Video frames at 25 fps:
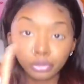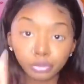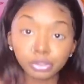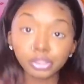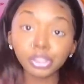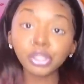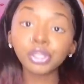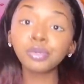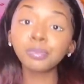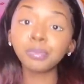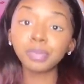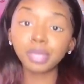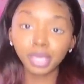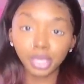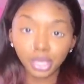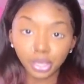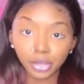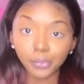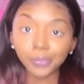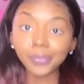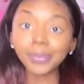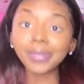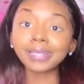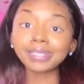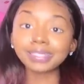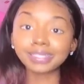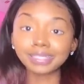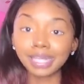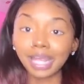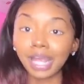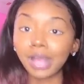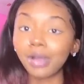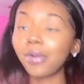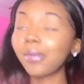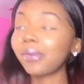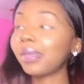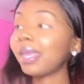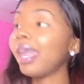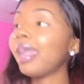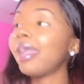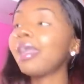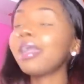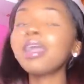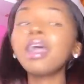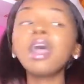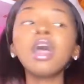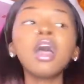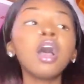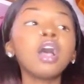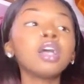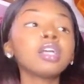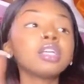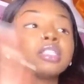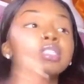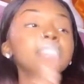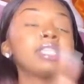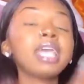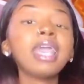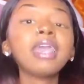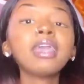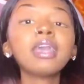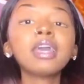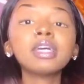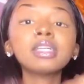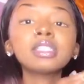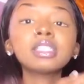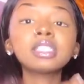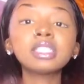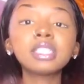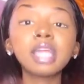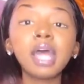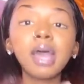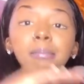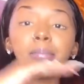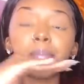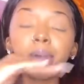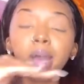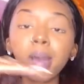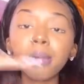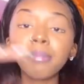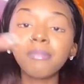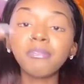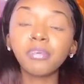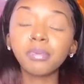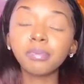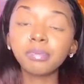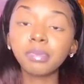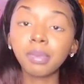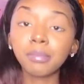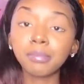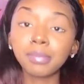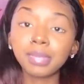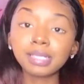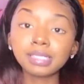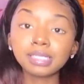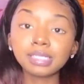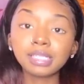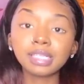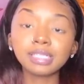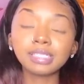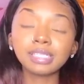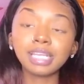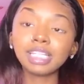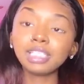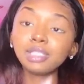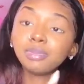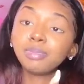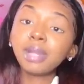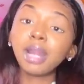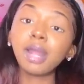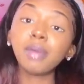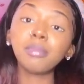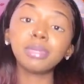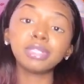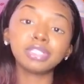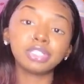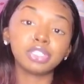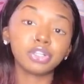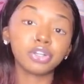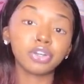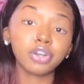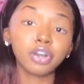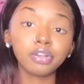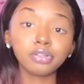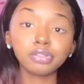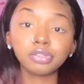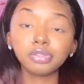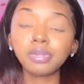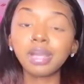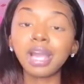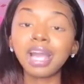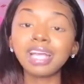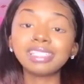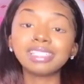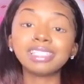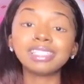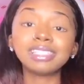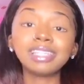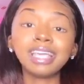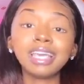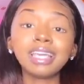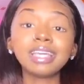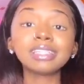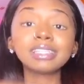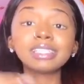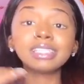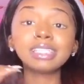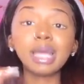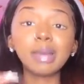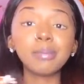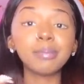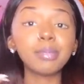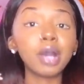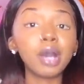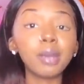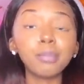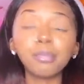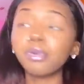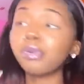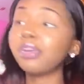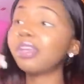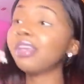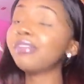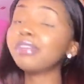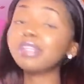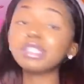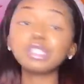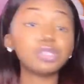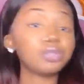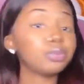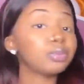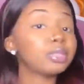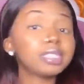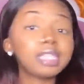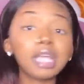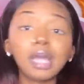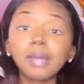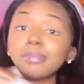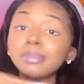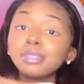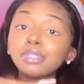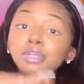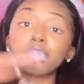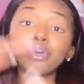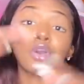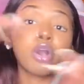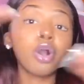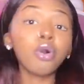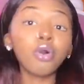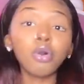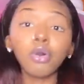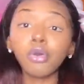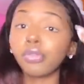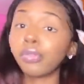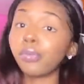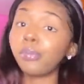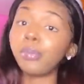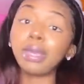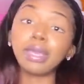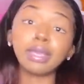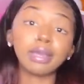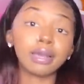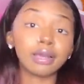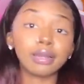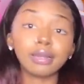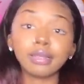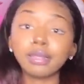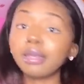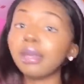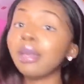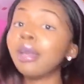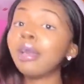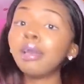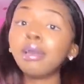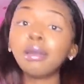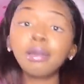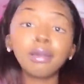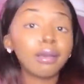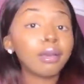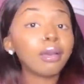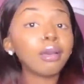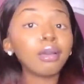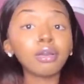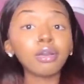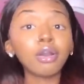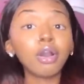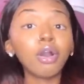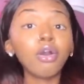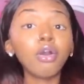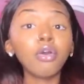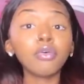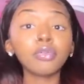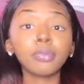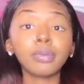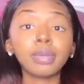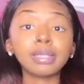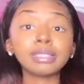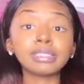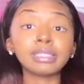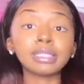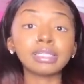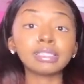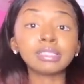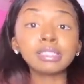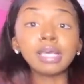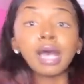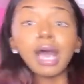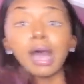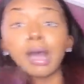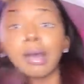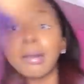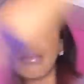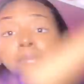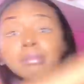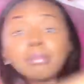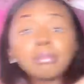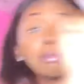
use human hair wigs now, okay? Take a step up from your business. That's what I want to encourage you guys to take a step up, or even 2 steps, or go all the way, honey. Go all the way to the top.